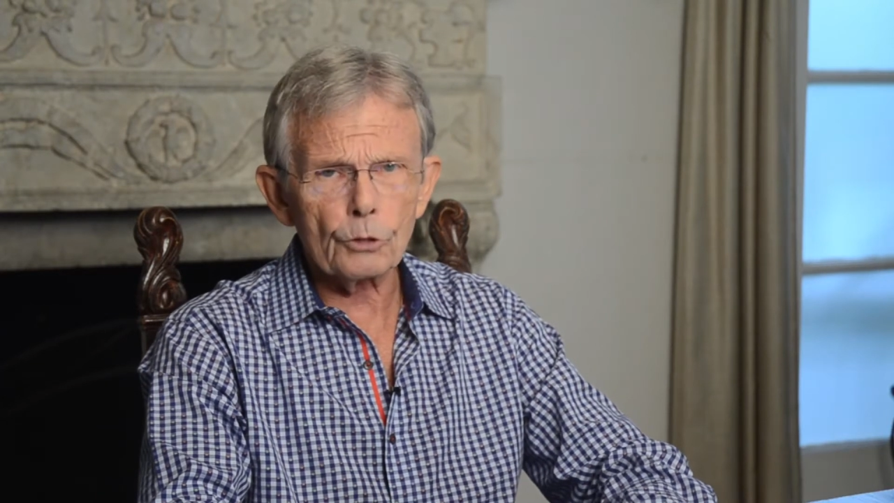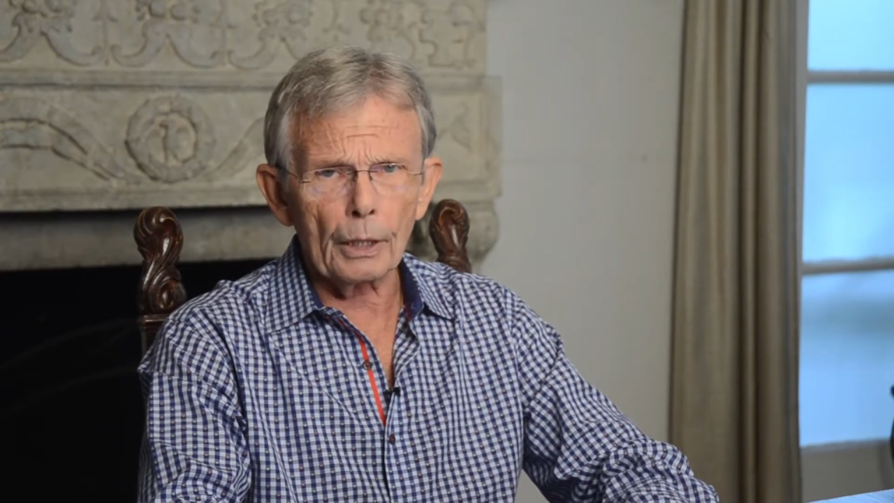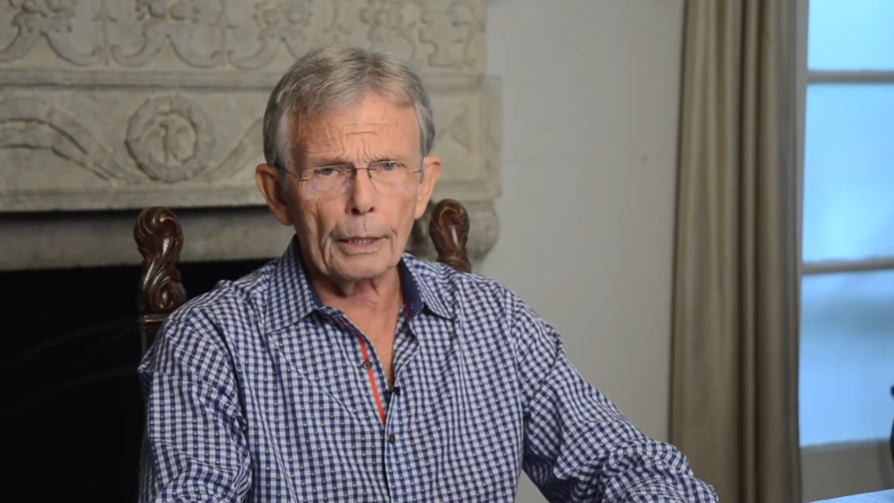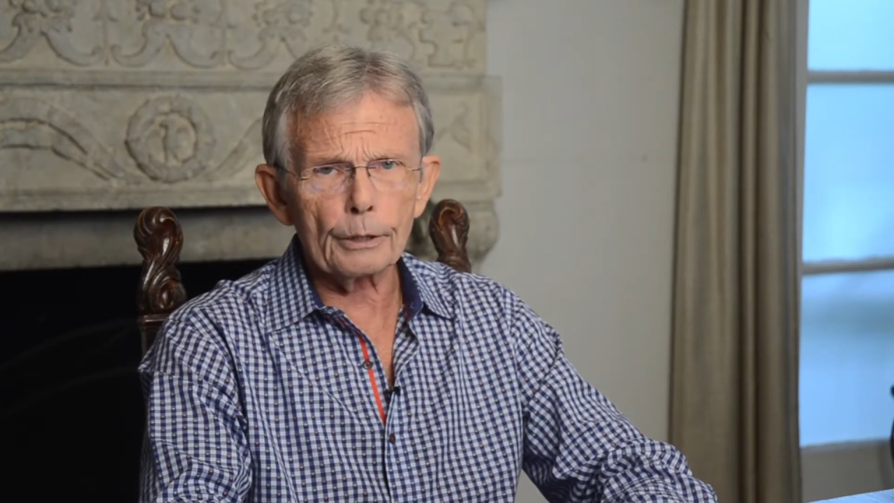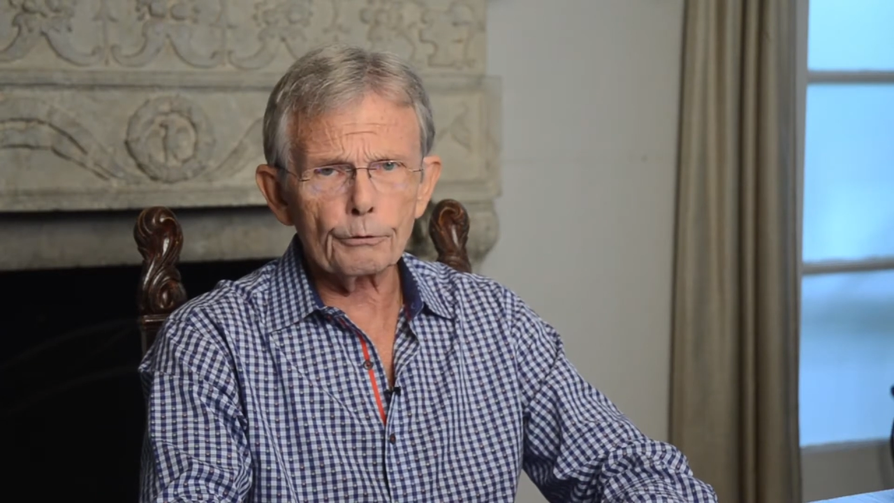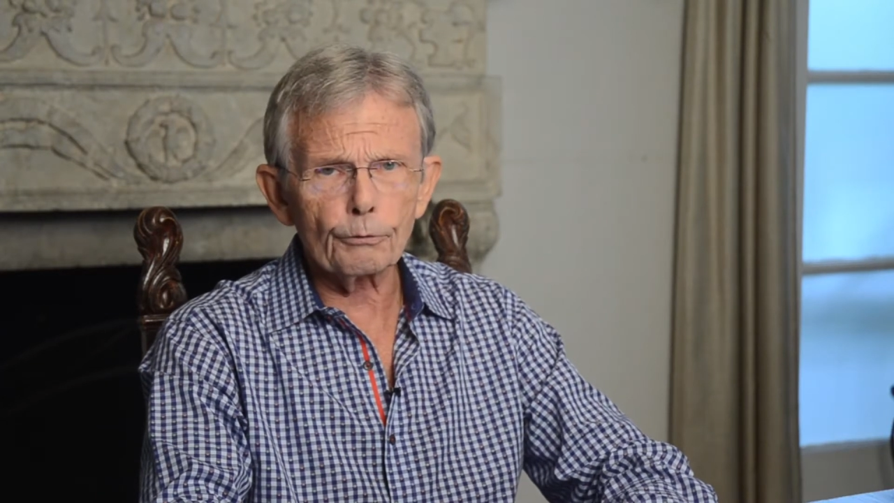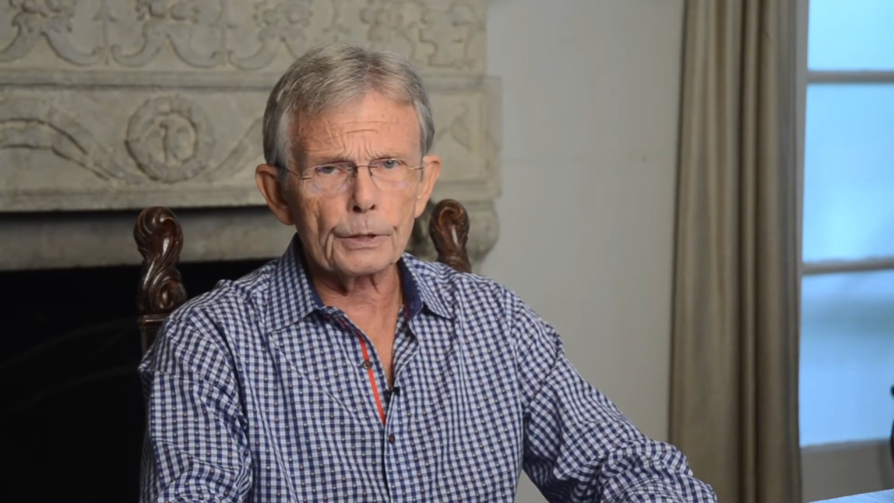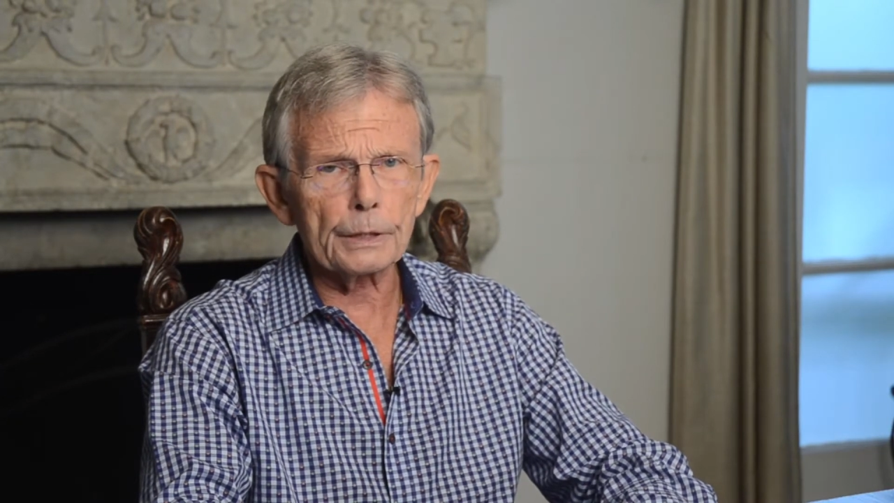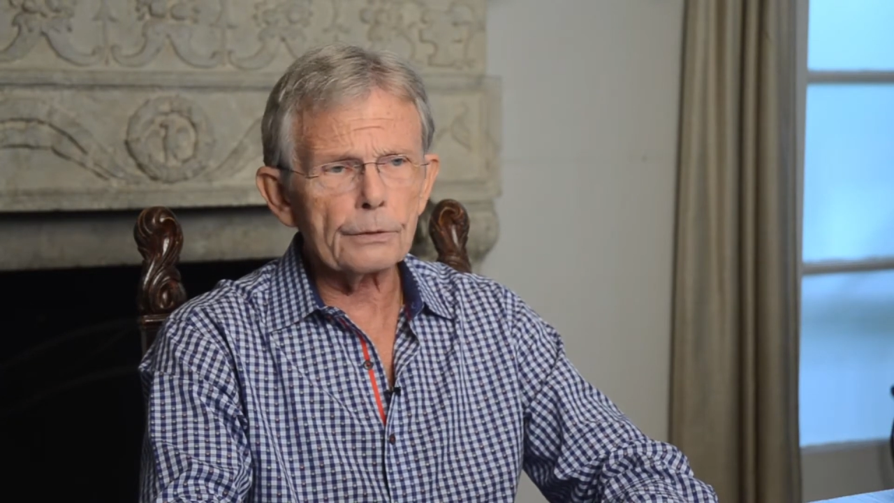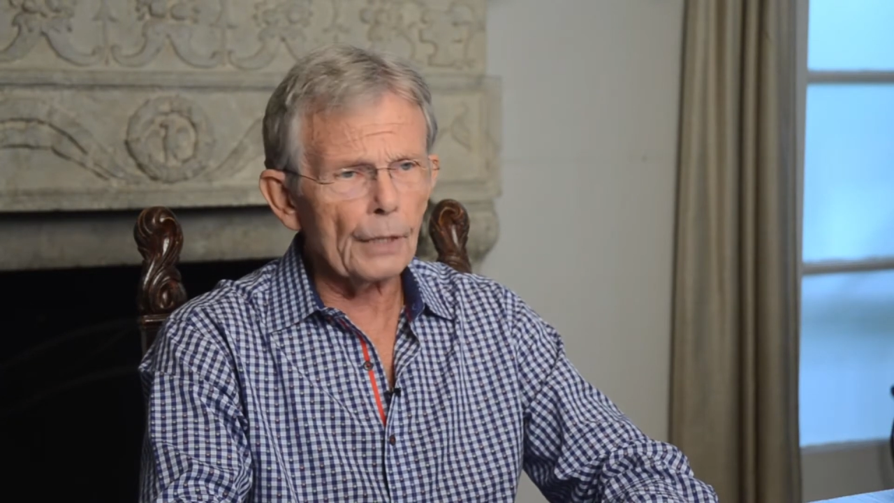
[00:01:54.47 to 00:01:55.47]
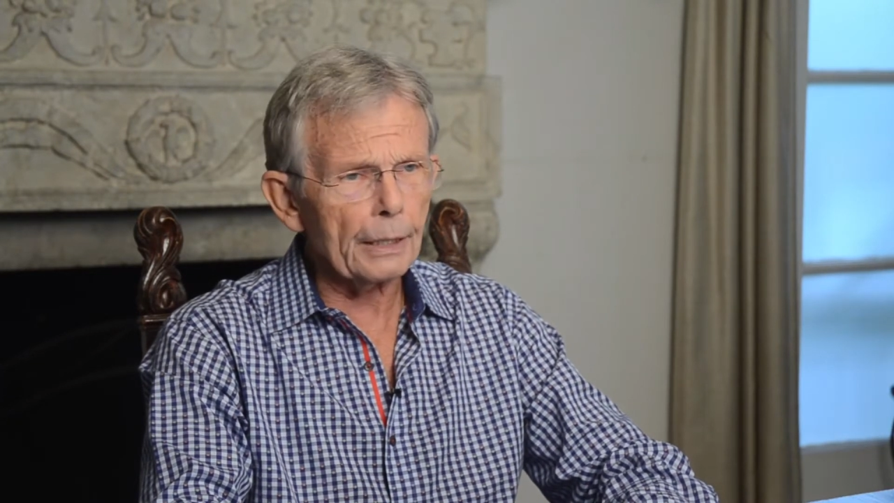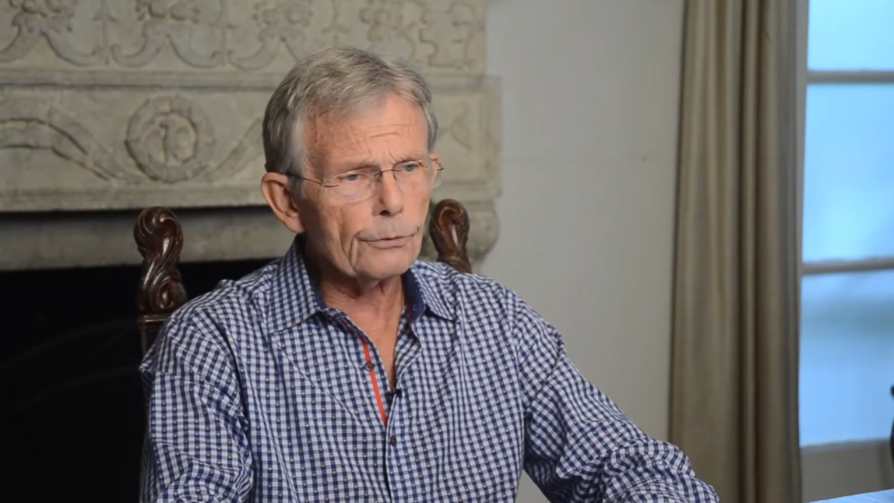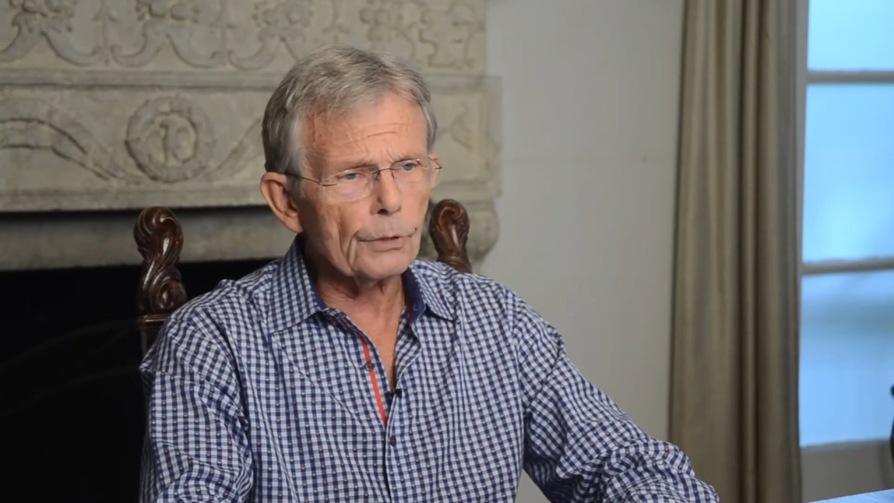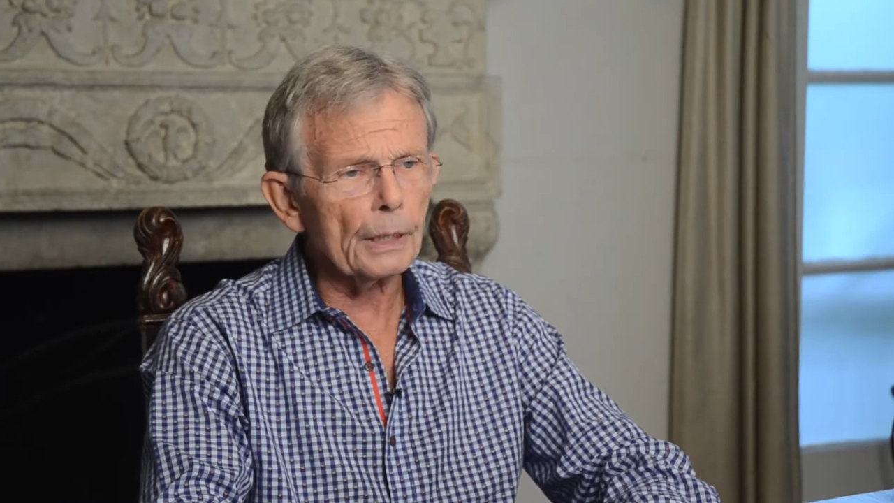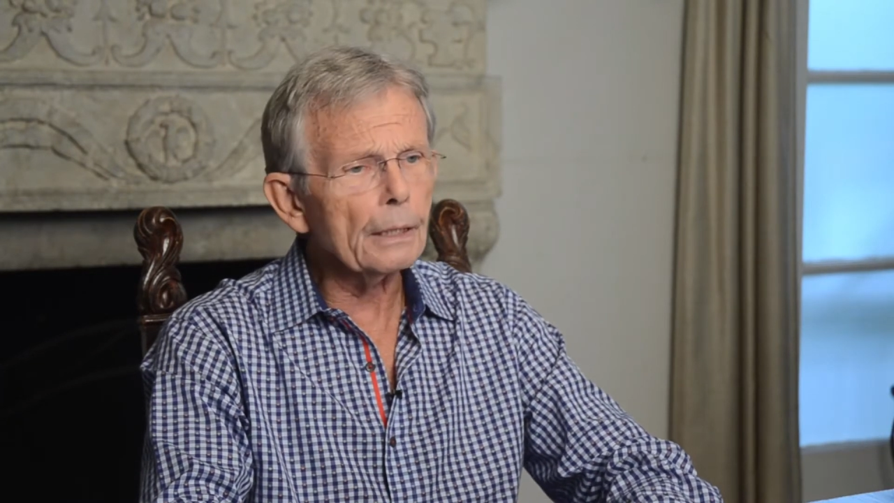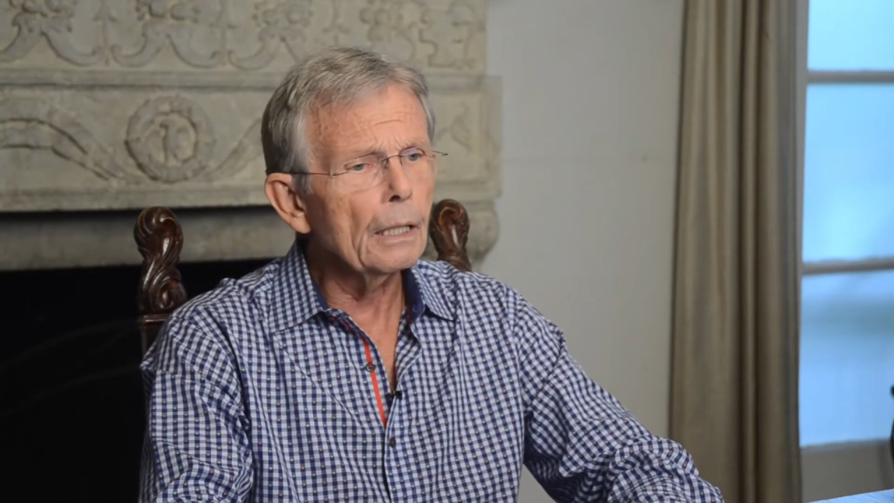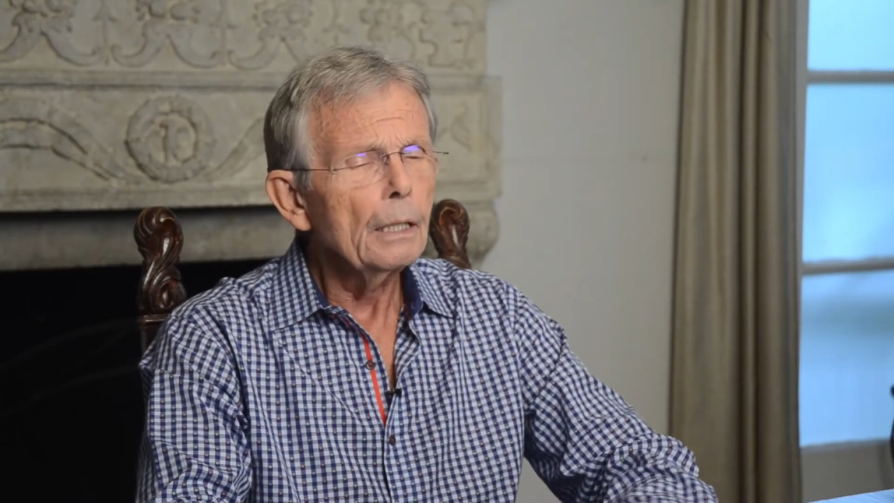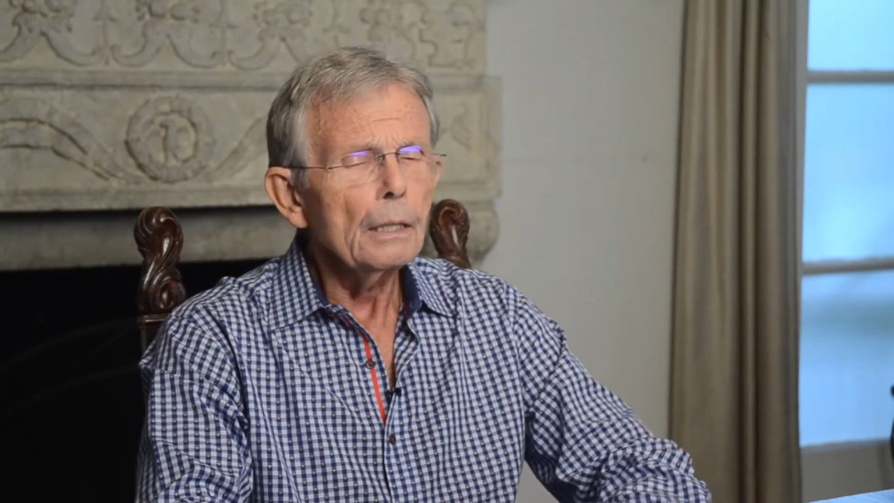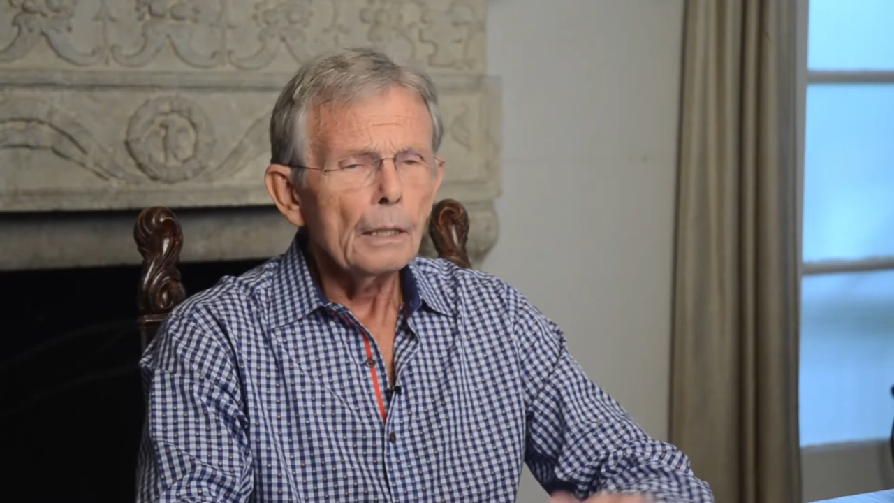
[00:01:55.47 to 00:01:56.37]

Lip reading: charge for the tasting.